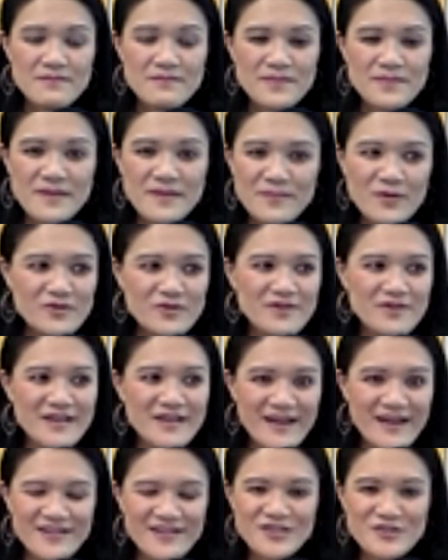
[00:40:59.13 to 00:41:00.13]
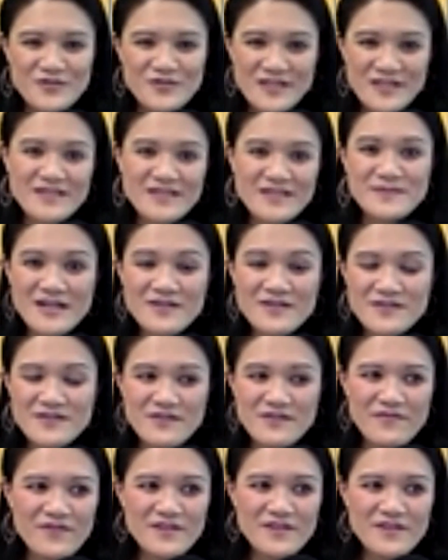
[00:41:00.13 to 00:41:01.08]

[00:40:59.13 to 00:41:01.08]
people are kind of shooting themselves in the foot